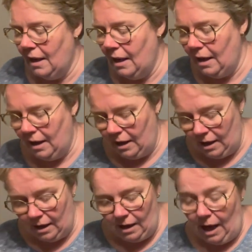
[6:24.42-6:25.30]

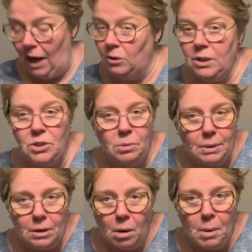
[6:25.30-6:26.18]
How did you
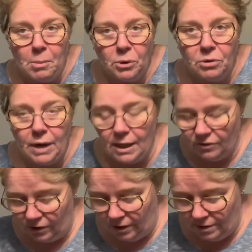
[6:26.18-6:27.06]
become a
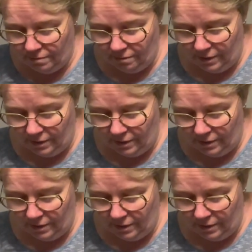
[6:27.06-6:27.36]
moderator?